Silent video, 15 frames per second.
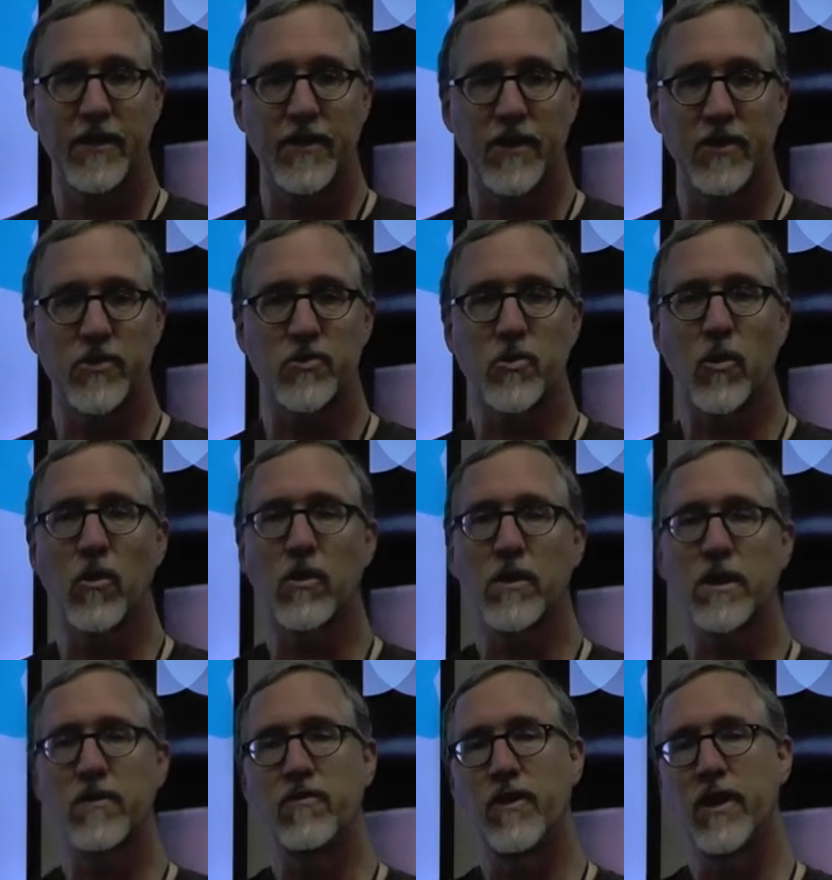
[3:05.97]
The controller
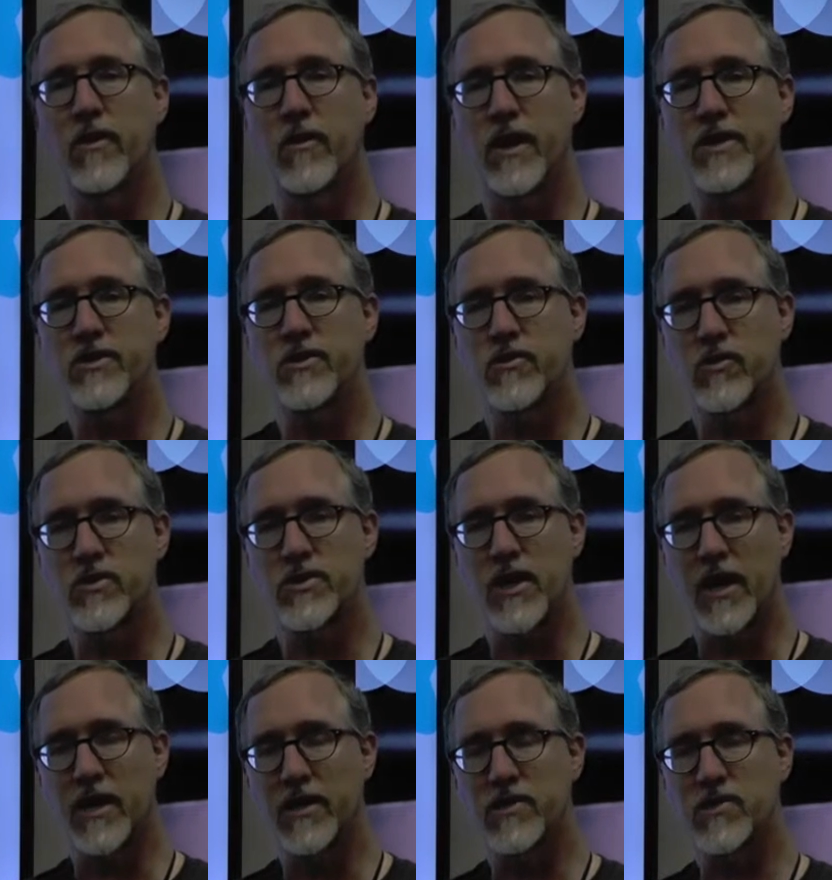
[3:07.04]
configuration or
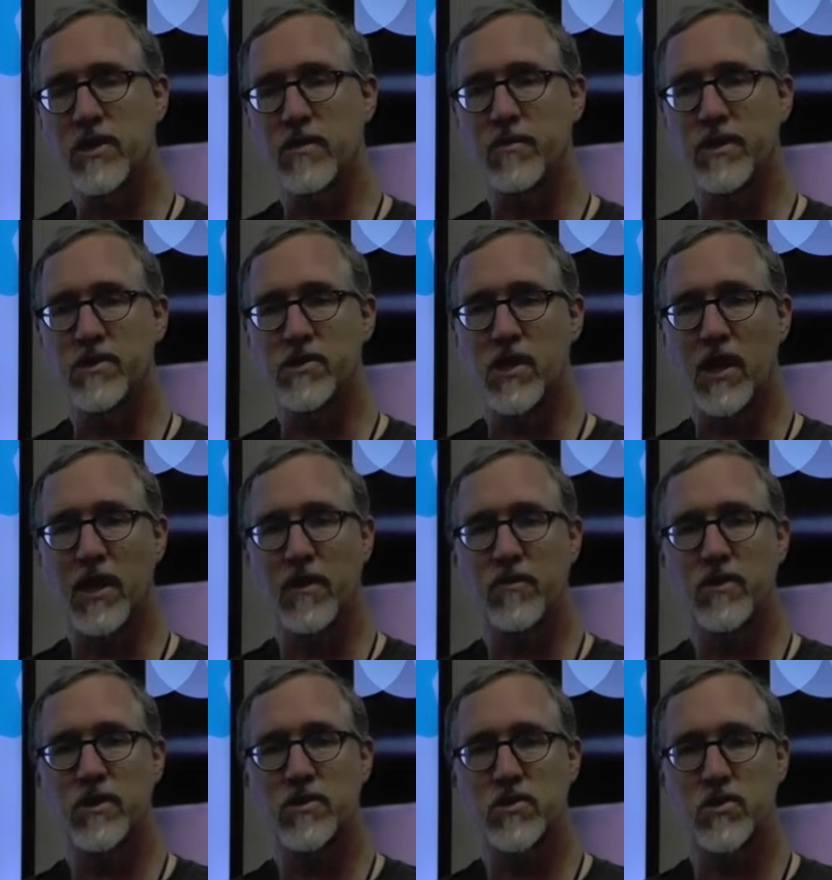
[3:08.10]
settings can be
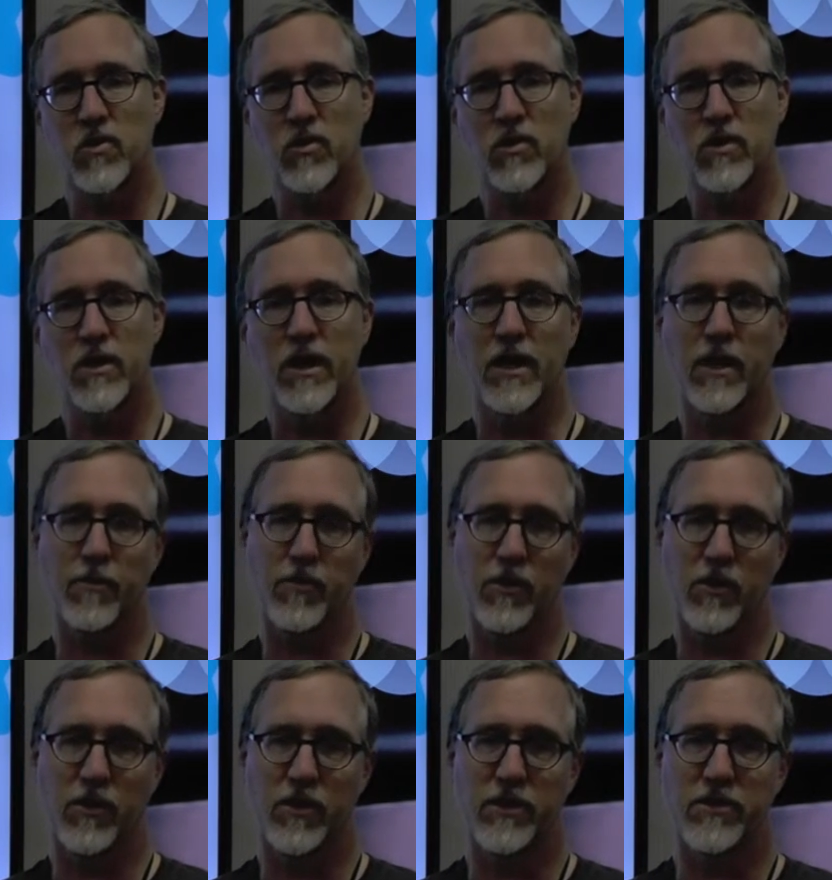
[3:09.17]
saved, stored, and
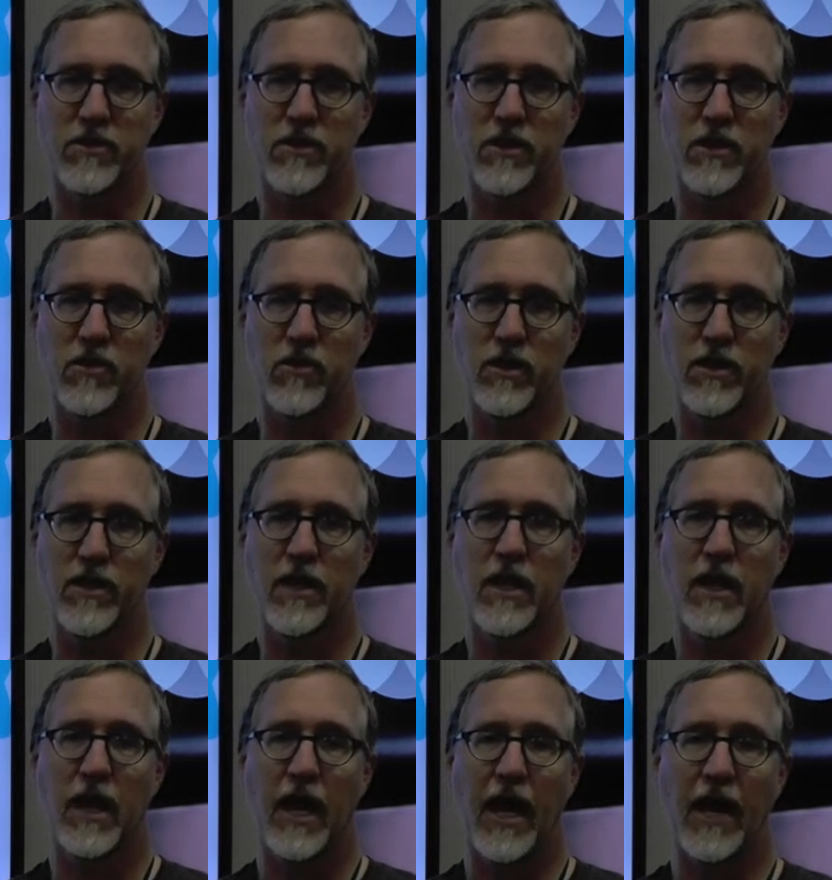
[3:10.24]
uploaded to the unit
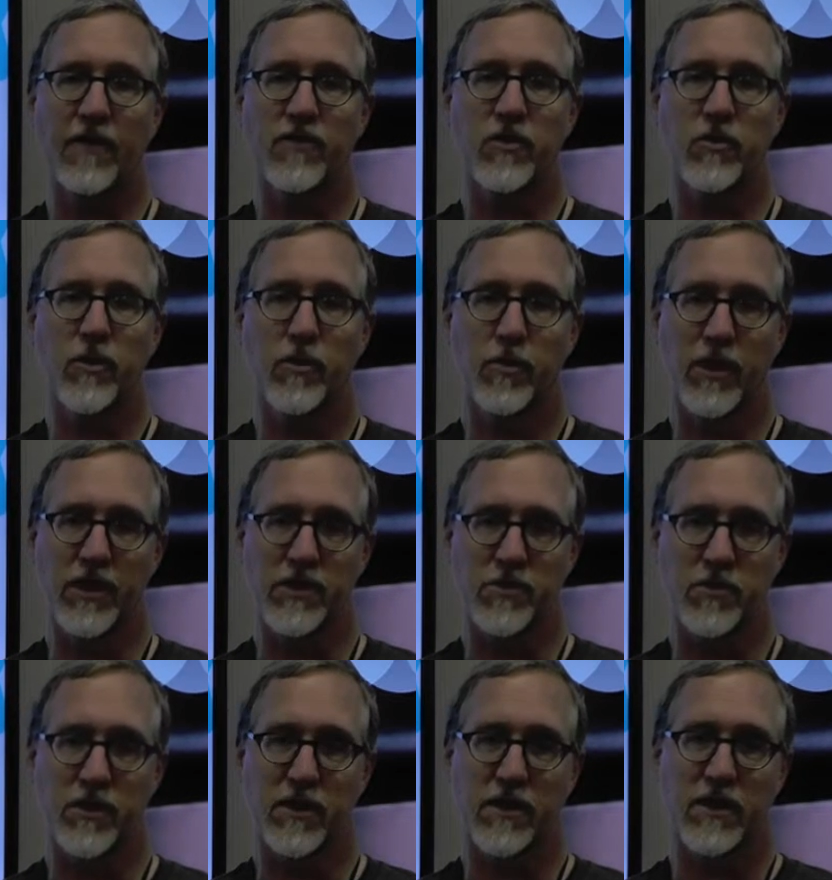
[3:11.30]
after
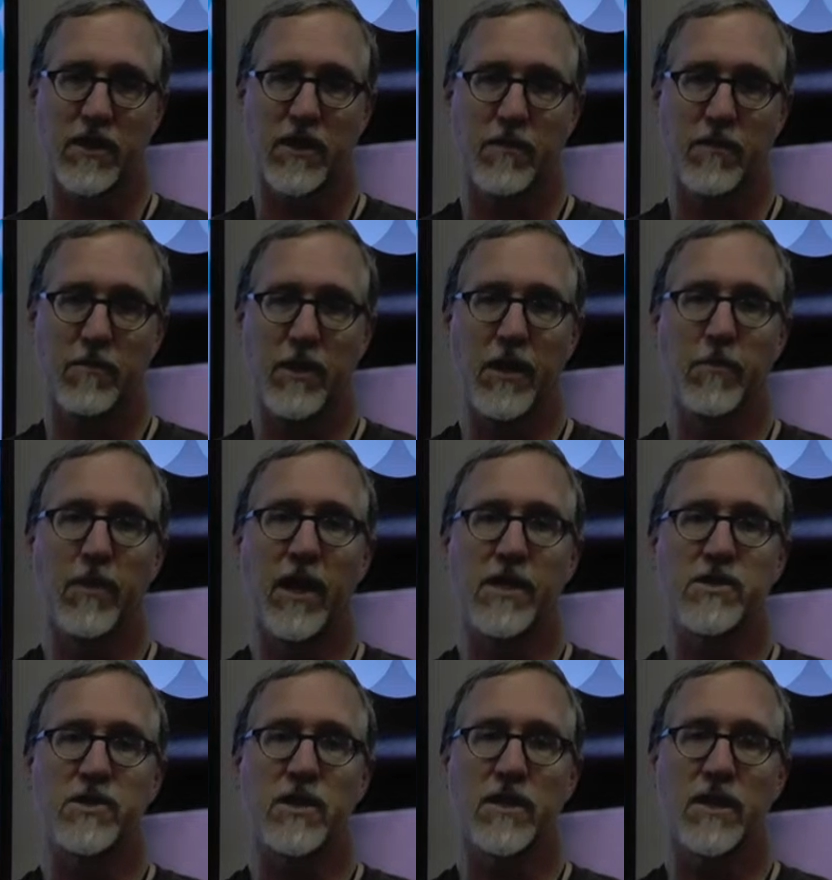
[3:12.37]
replacement,
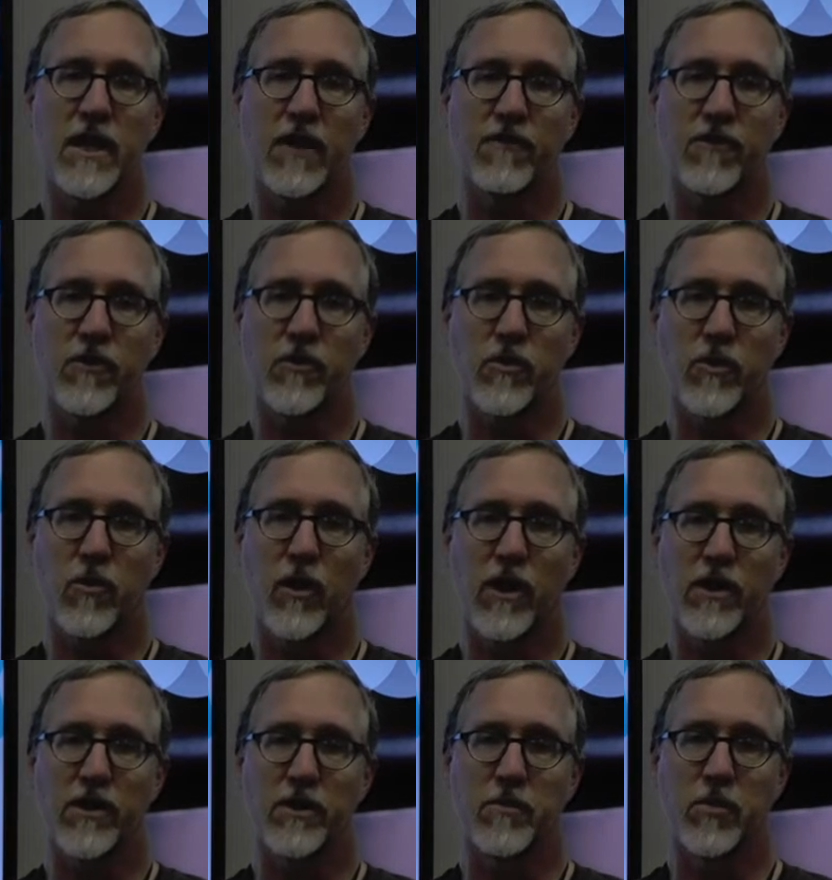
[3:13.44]
minimizing the effort
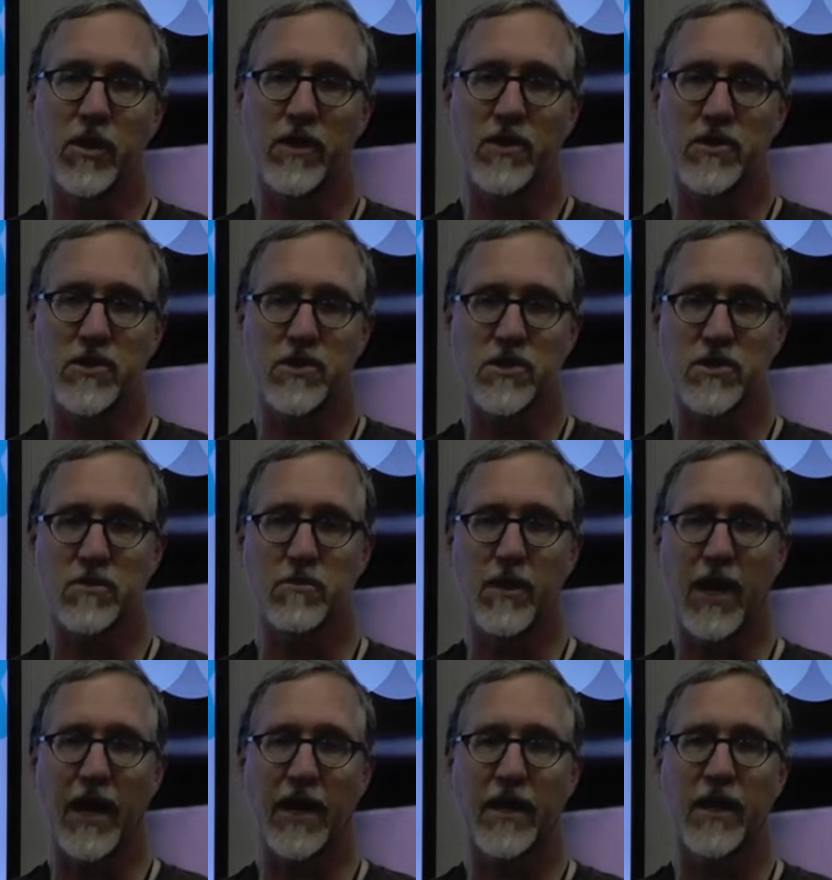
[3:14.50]
required to bring the system
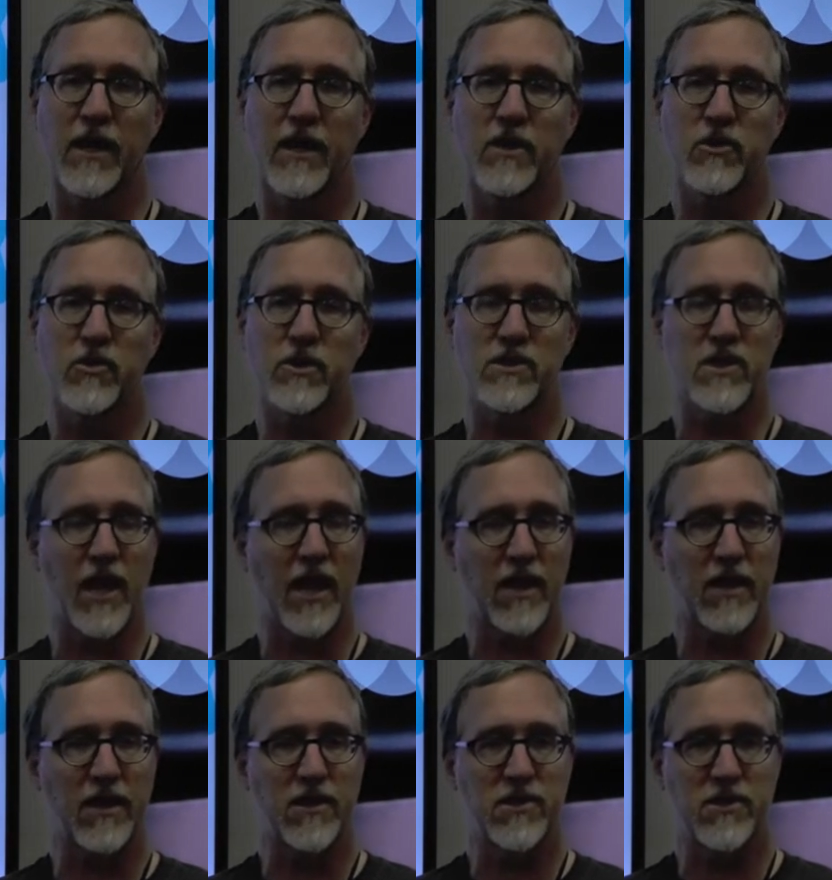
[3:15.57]
back to
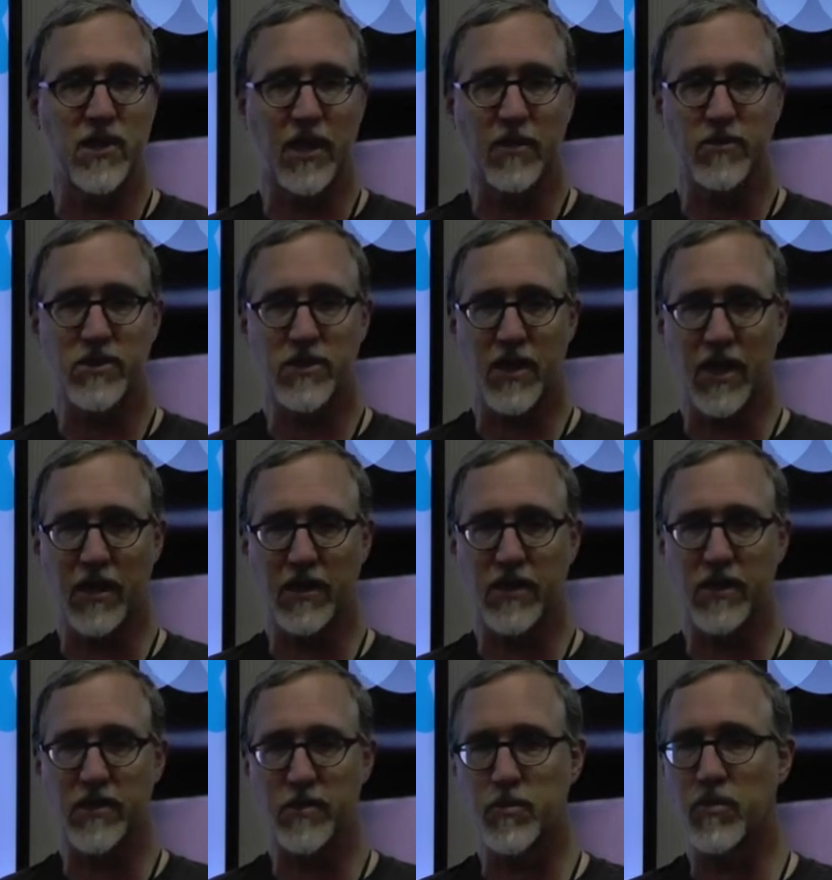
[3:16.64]
exactly the same state
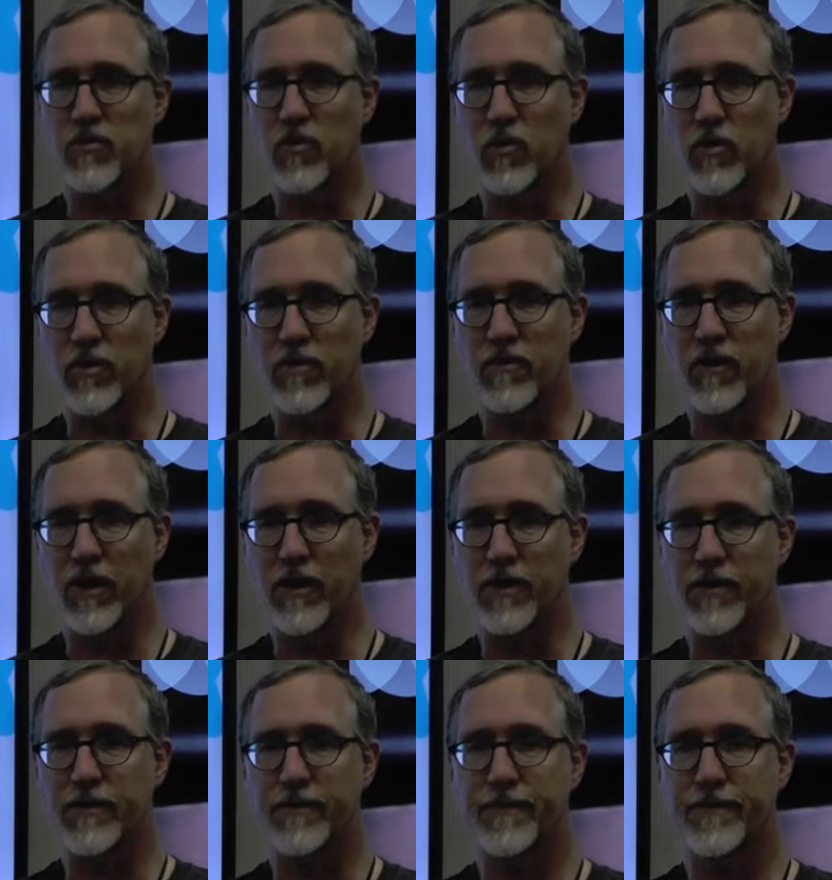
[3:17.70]
as before the failure.